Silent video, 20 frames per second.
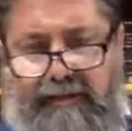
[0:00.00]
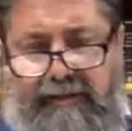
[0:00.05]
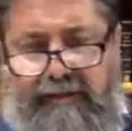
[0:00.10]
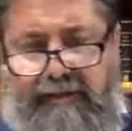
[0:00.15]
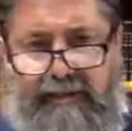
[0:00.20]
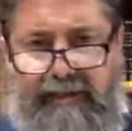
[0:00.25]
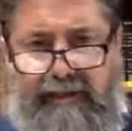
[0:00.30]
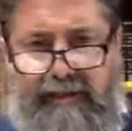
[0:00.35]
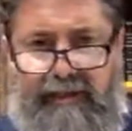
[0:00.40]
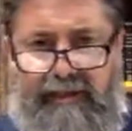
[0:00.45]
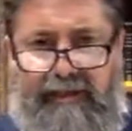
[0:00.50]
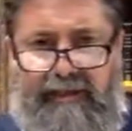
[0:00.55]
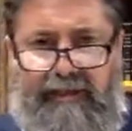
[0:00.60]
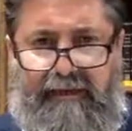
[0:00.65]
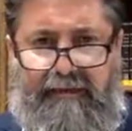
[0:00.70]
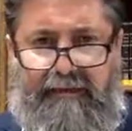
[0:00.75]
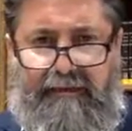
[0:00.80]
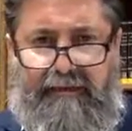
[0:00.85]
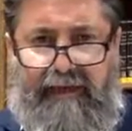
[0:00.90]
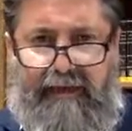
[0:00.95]
the
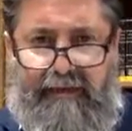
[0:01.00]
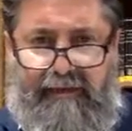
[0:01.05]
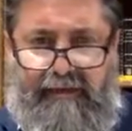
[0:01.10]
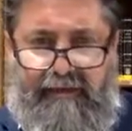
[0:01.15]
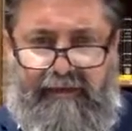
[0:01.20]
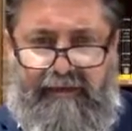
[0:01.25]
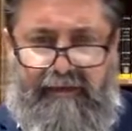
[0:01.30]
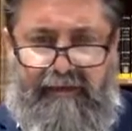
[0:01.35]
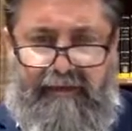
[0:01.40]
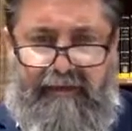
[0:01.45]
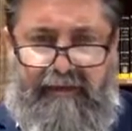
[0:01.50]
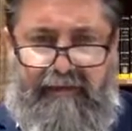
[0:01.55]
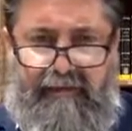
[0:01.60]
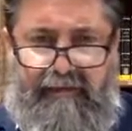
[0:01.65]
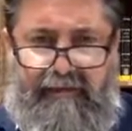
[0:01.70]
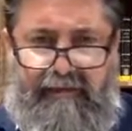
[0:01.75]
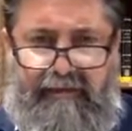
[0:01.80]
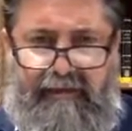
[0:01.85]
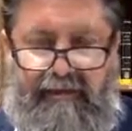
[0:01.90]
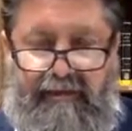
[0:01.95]
tzaddikim barren
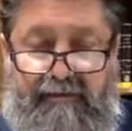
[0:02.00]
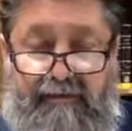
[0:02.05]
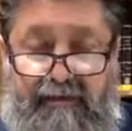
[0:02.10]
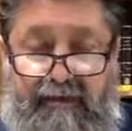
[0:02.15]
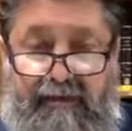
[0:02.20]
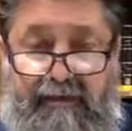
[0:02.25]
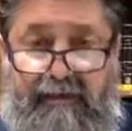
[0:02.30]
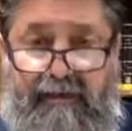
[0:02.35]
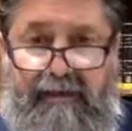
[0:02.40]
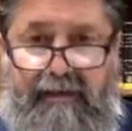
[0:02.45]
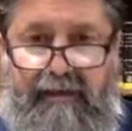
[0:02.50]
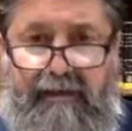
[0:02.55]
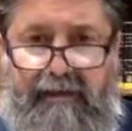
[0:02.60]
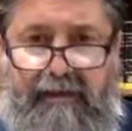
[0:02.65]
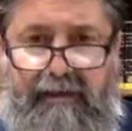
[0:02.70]
because he really